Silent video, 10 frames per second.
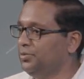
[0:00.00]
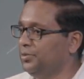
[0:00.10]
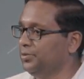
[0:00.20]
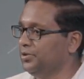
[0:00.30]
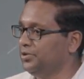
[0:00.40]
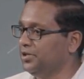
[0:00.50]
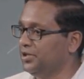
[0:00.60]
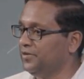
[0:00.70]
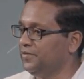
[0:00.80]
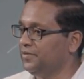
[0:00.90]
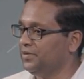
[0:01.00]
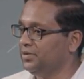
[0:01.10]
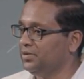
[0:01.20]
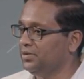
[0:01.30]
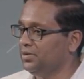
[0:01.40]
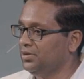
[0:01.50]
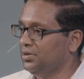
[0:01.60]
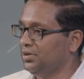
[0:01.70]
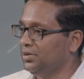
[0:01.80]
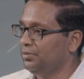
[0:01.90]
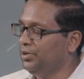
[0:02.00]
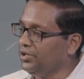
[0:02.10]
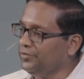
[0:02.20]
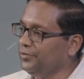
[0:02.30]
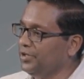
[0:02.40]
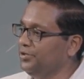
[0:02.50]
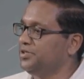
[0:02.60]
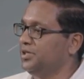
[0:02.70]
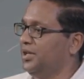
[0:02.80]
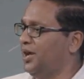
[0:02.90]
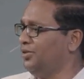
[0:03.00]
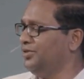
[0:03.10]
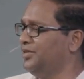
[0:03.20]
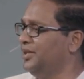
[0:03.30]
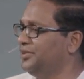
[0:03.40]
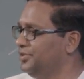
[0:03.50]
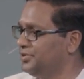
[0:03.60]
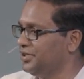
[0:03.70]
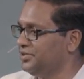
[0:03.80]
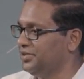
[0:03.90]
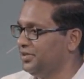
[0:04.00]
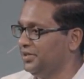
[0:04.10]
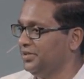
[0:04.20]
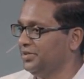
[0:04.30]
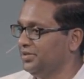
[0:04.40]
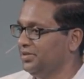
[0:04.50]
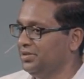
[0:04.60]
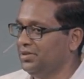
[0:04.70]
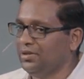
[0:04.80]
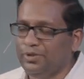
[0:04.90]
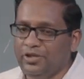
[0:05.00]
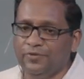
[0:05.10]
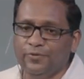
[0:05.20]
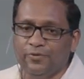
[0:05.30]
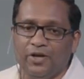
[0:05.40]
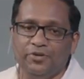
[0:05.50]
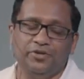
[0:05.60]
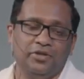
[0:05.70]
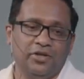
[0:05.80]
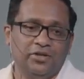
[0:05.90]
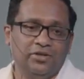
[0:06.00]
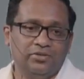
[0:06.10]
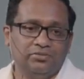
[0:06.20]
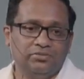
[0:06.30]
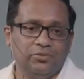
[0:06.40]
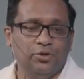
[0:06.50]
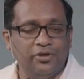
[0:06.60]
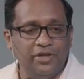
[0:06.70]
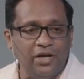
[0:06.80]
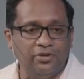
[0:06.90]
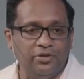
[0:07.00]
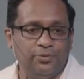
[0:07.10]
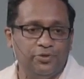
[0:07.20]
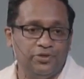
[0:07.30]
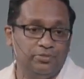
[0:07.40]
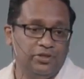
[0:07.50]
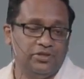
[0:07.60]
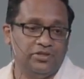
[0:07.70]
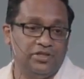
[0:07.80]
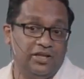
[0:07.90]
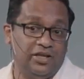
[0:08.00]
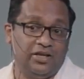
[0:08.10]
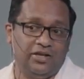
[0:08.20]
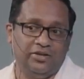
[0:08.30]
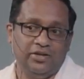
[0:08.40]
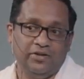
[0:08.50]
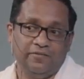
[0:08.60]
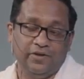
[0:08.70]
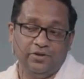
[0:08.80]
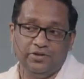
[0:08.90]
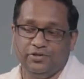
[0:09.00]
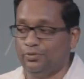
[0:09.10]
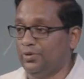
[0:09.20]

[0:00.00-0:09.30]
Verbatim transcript: Be careful that you say, How could they do such a thing? Be careful of how you look down on a person because they had fell into one sin that you not, never fall into.